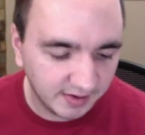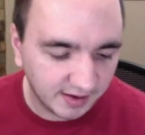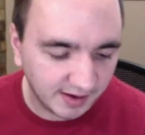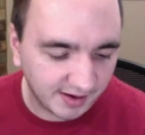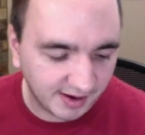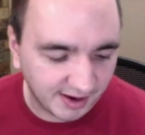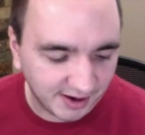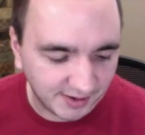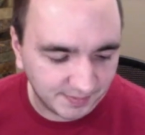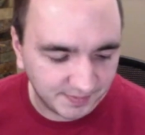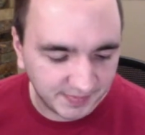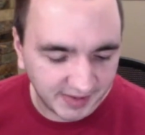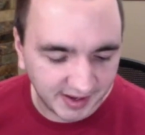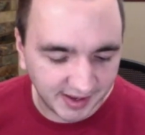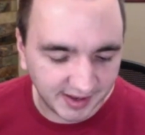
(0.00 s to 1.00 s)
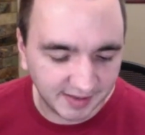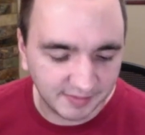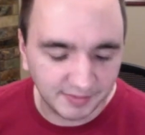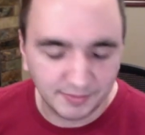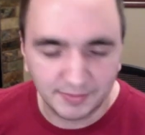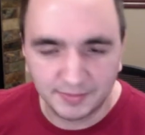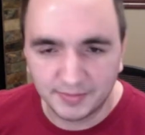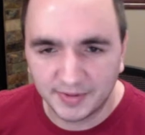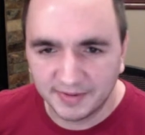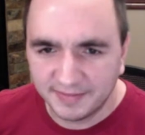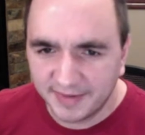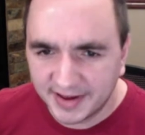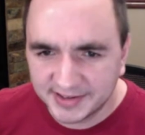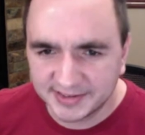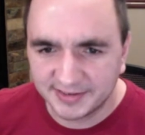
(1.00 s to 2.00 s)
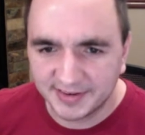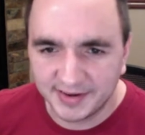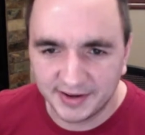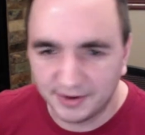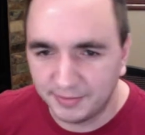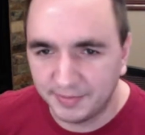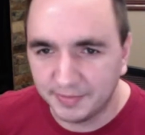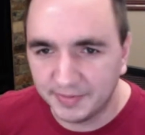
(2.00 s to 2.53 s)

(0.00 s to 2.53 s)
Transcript: And eventually,